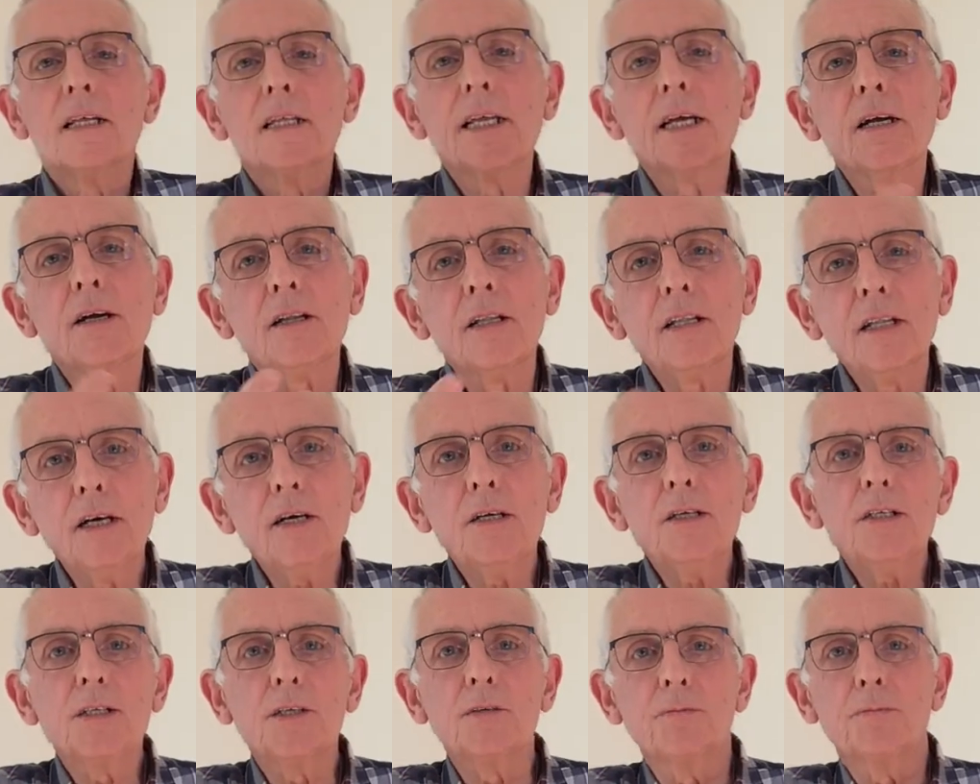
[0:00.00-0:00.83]
There are
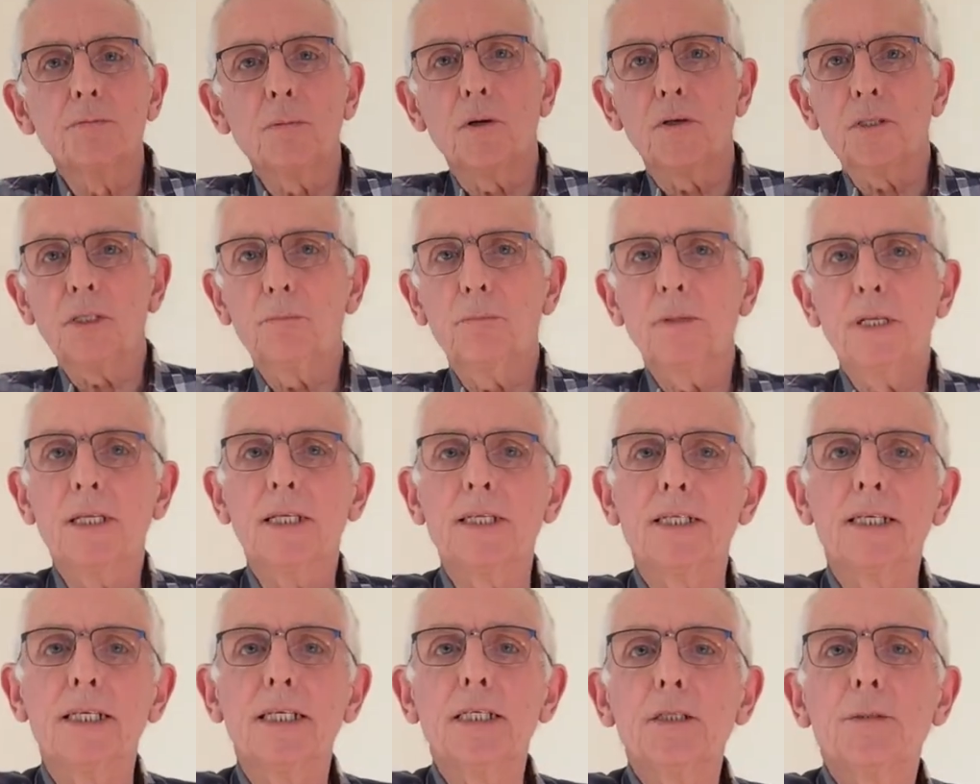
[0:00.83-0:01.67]
loads of
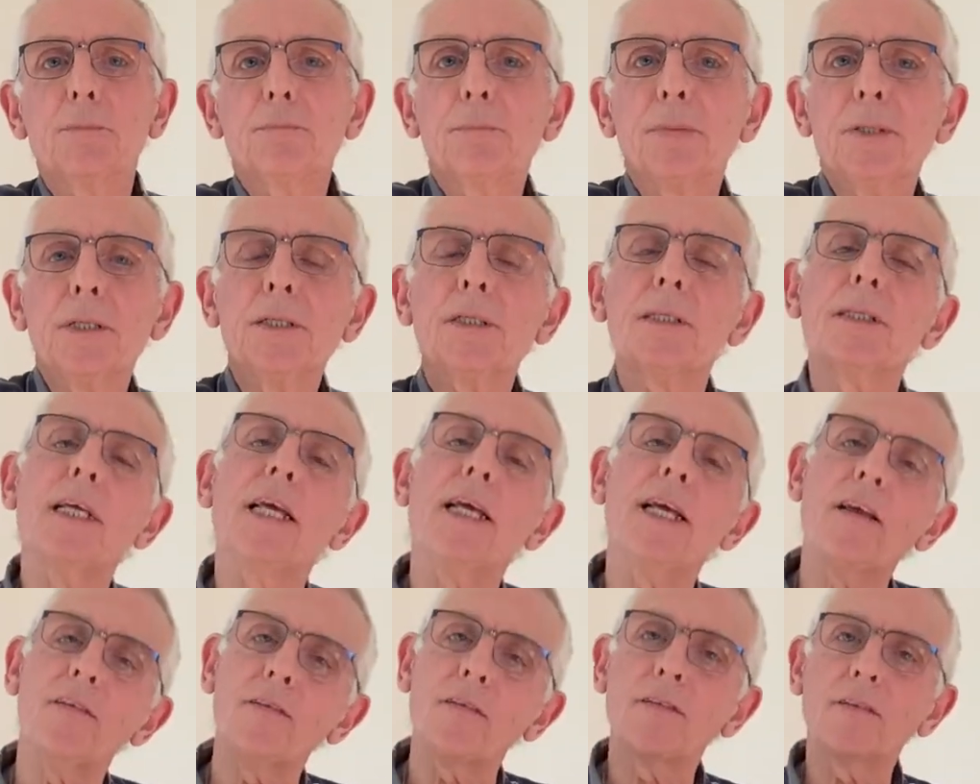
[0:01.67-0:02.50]
possibilities, but
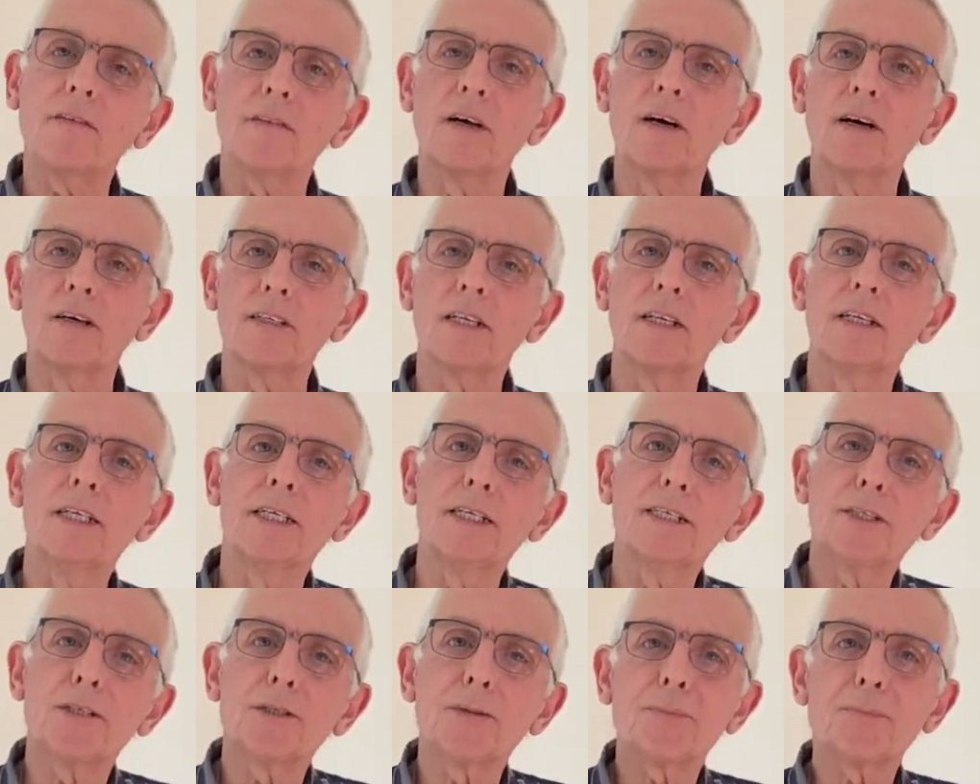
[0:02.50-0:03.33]
here's a starter
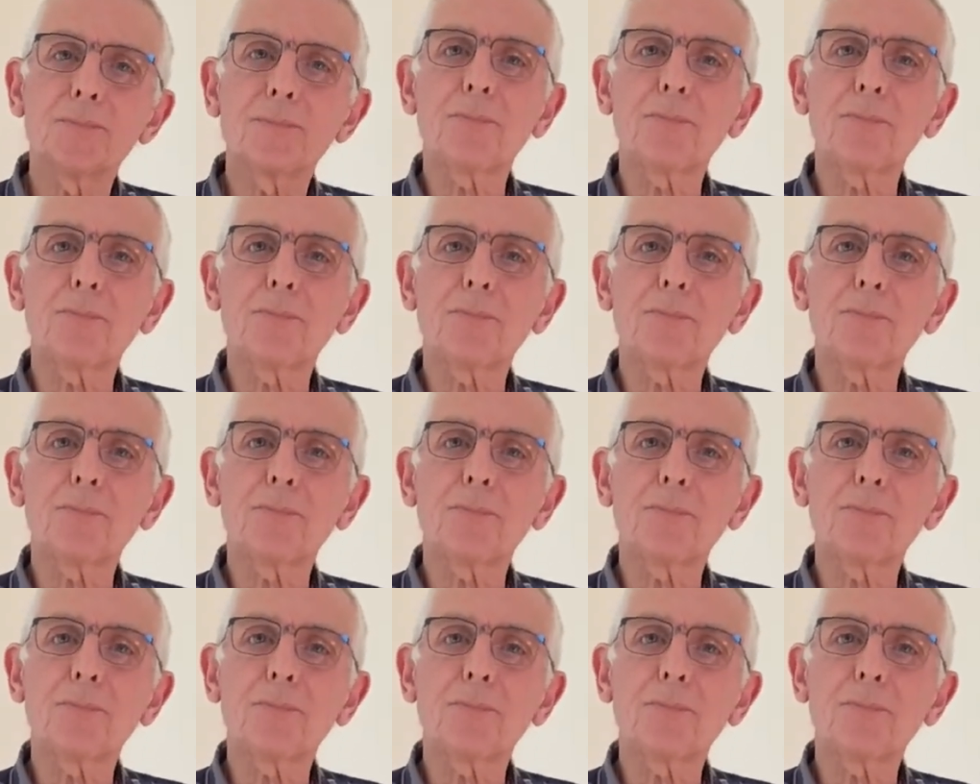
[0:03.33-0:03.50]
list.